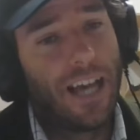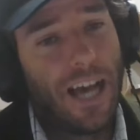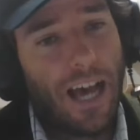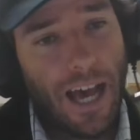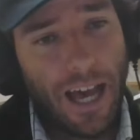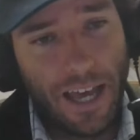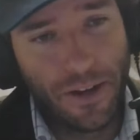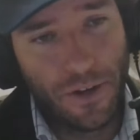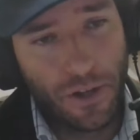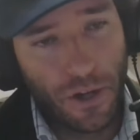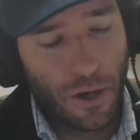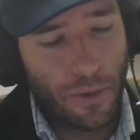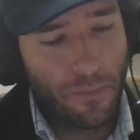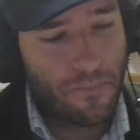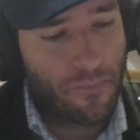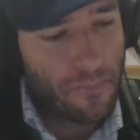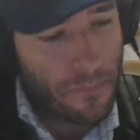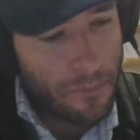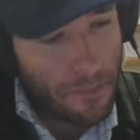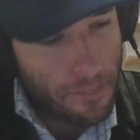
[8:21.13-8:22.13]
And
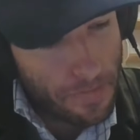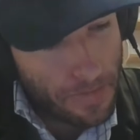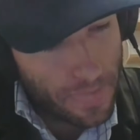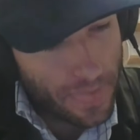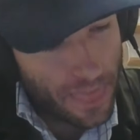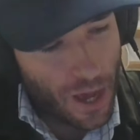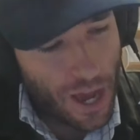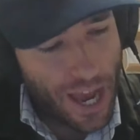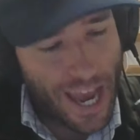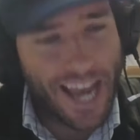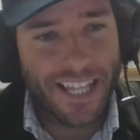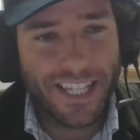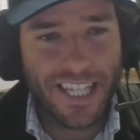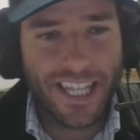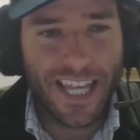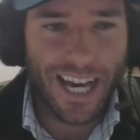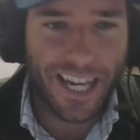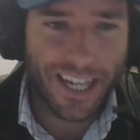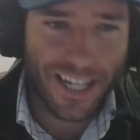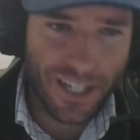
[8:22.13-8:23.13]
I hated
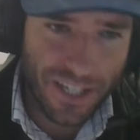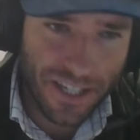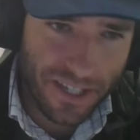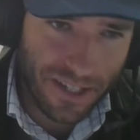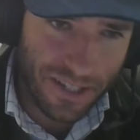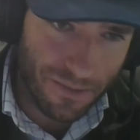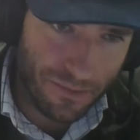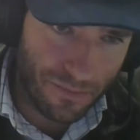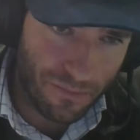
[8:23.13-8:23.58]
that because